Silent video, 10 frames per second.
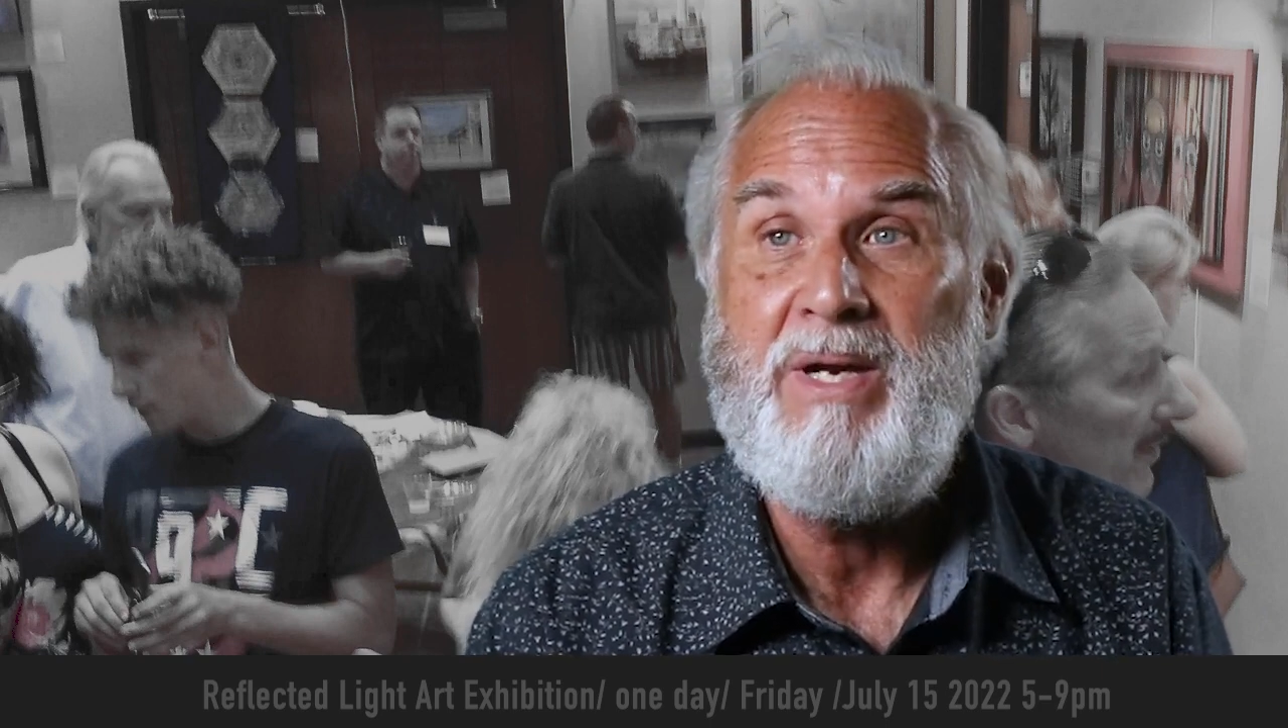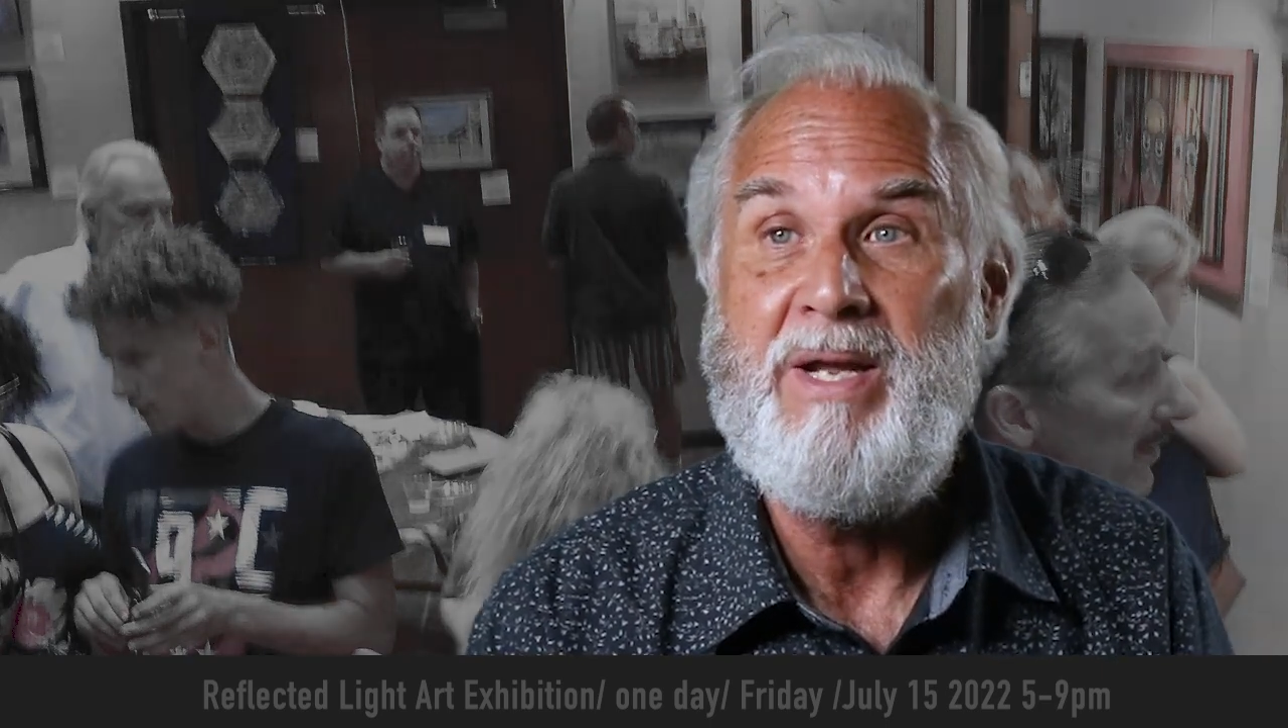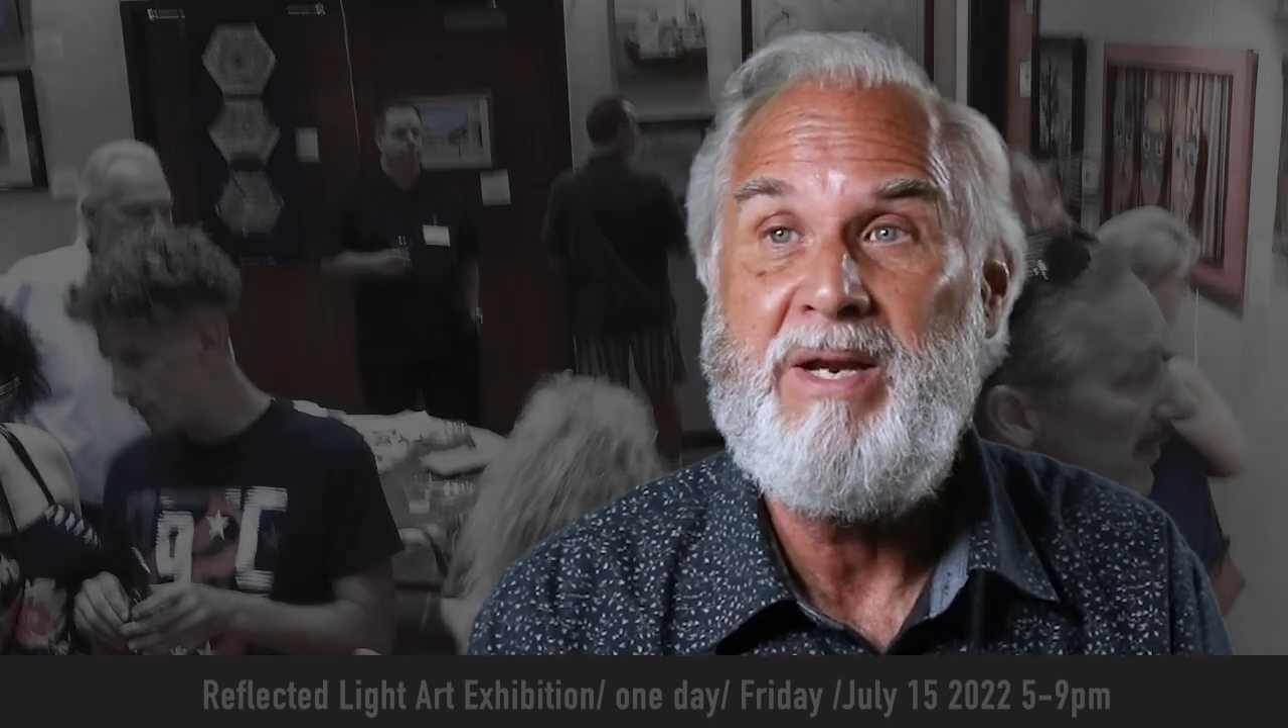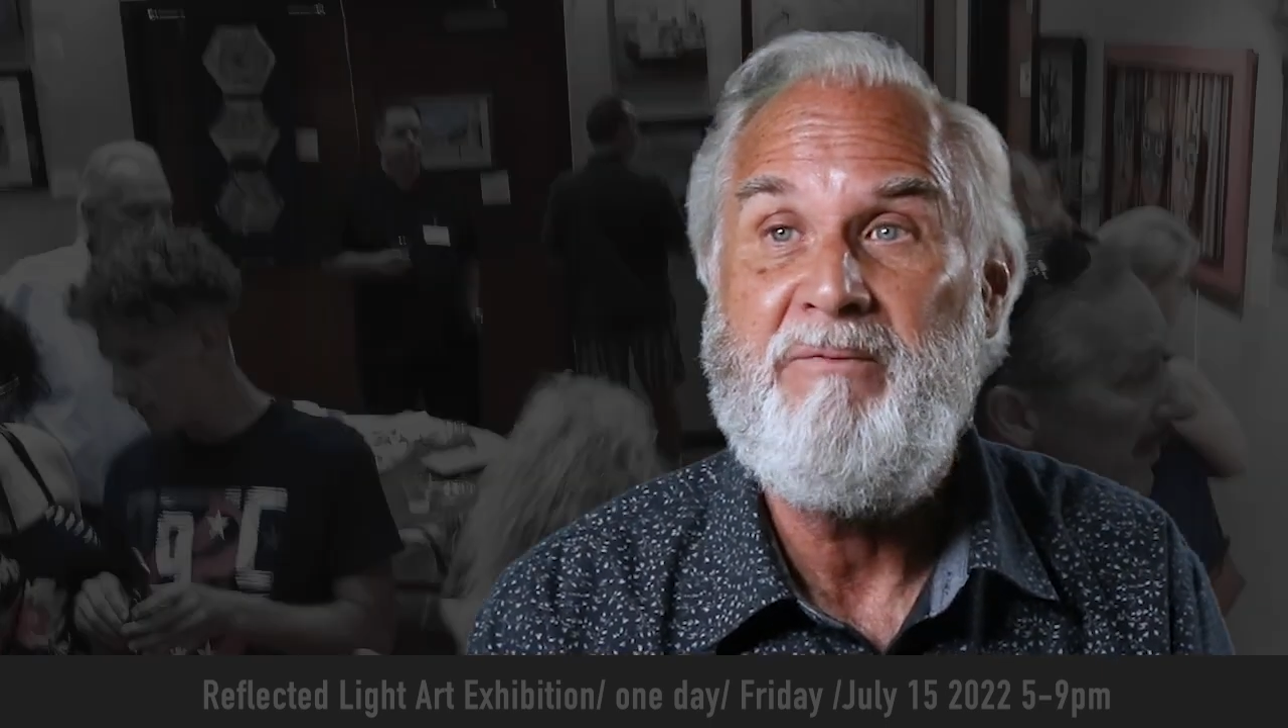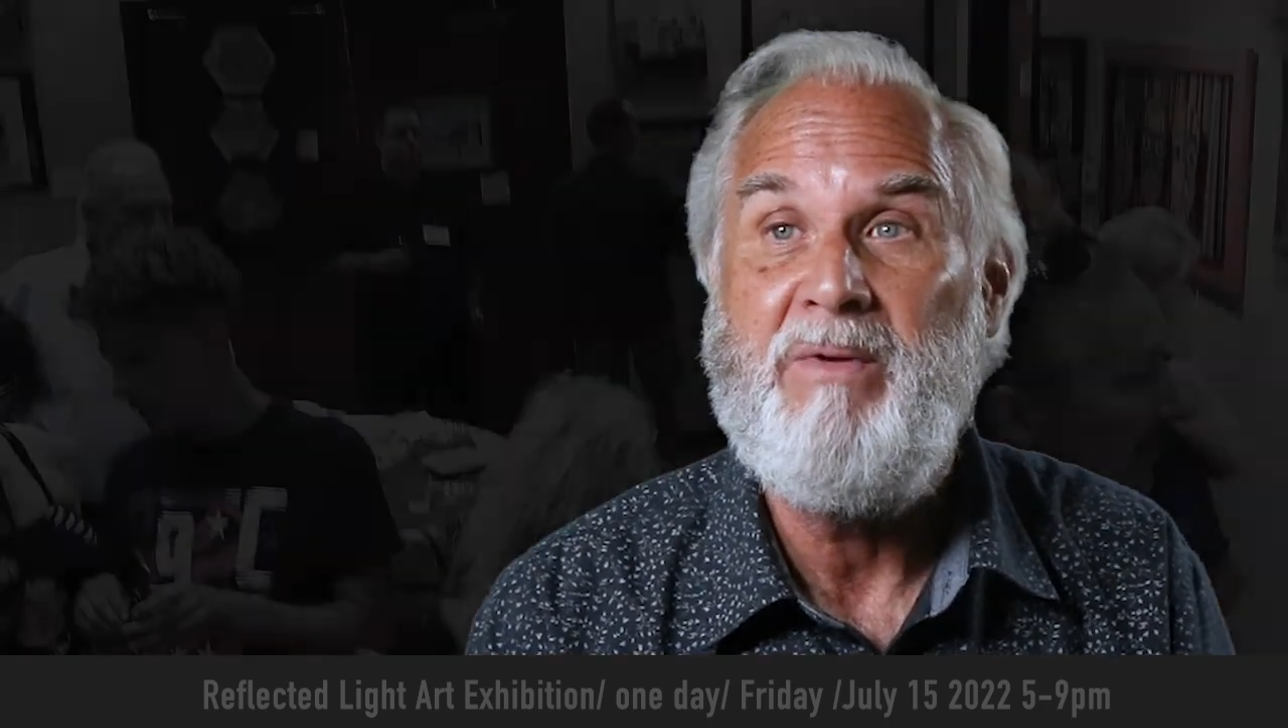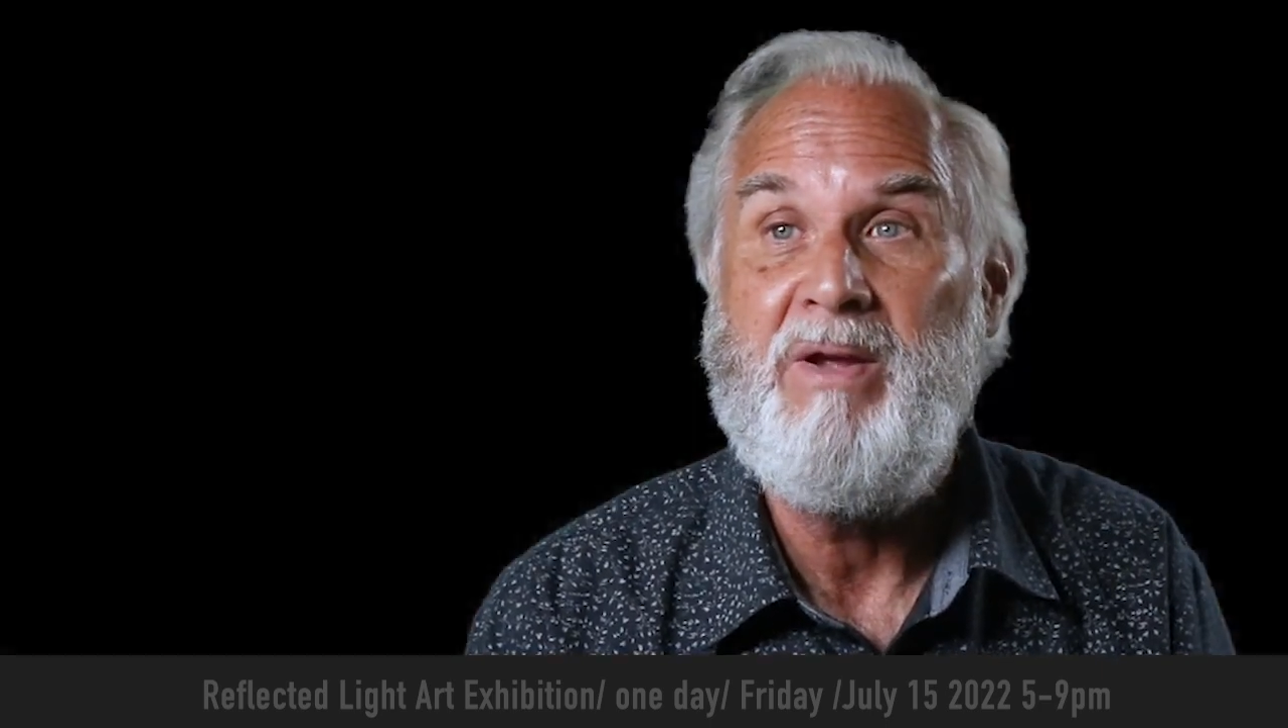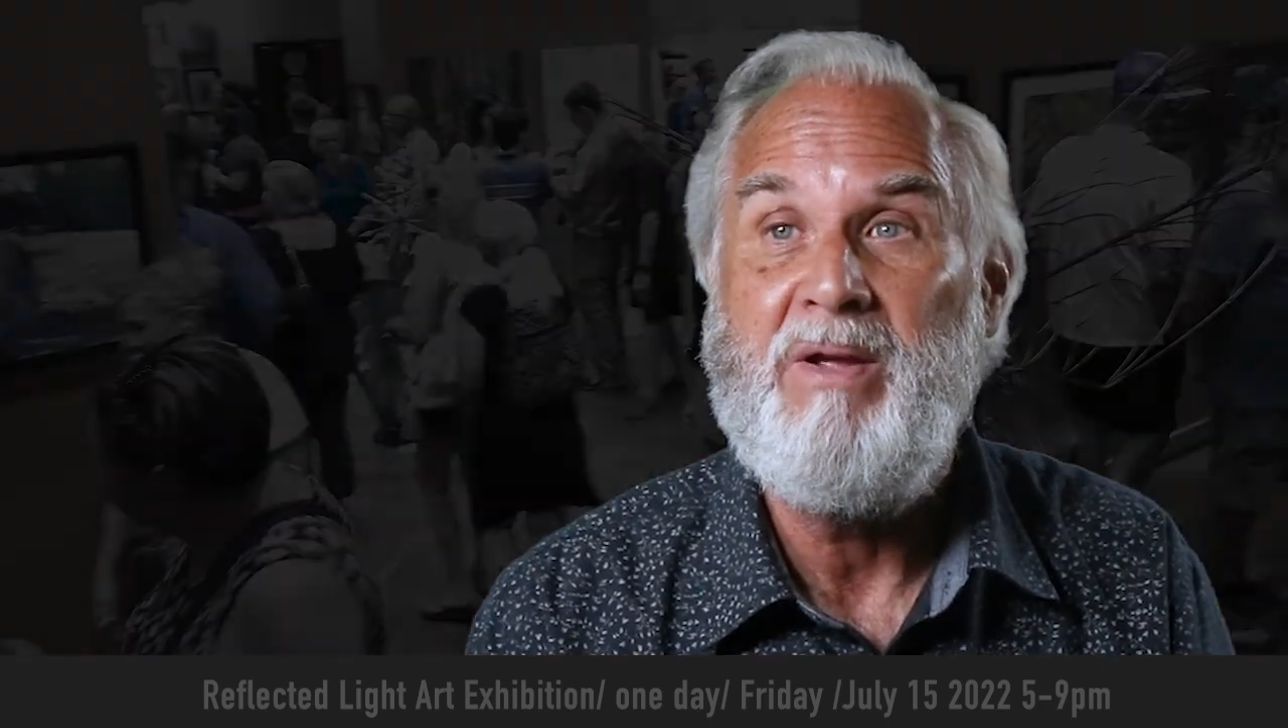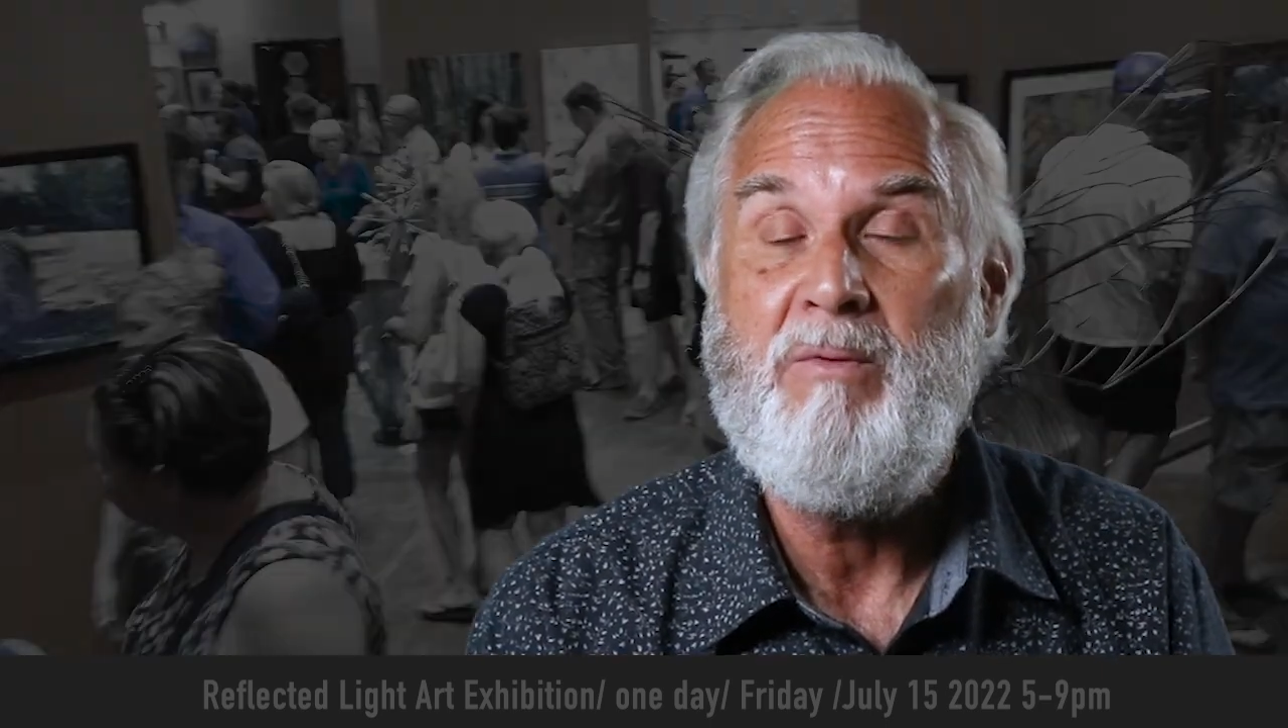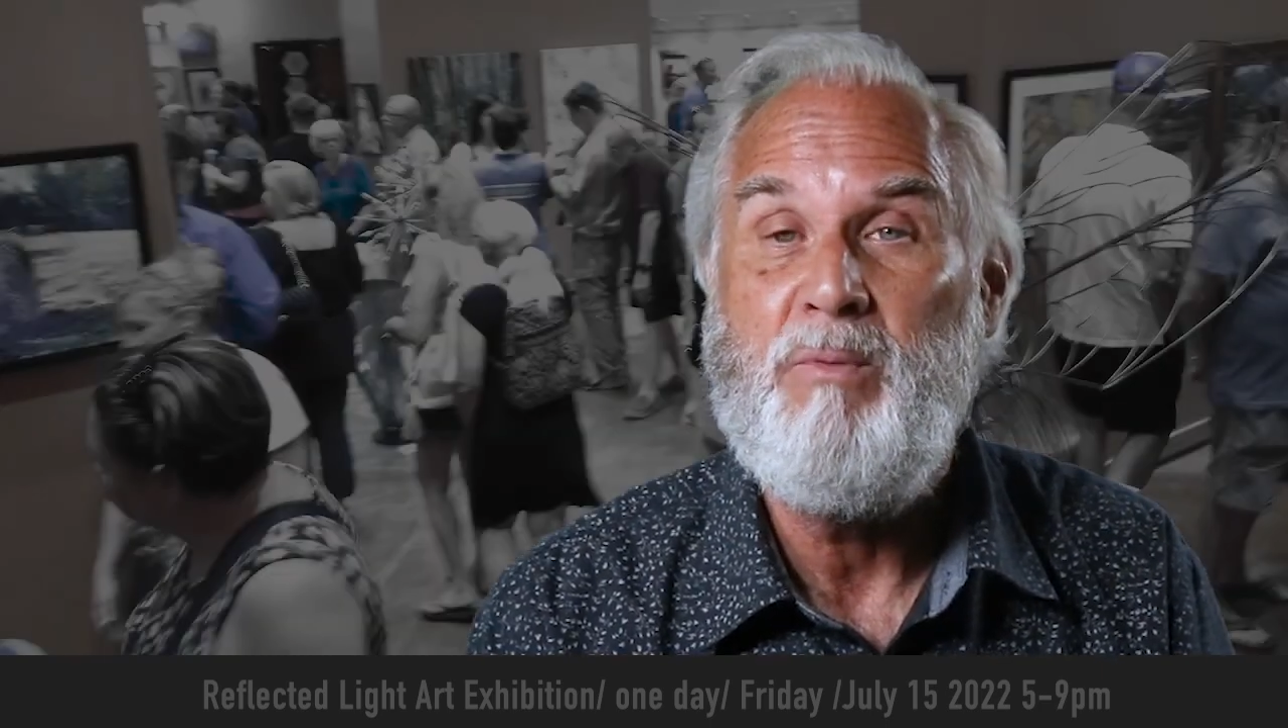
And if uh,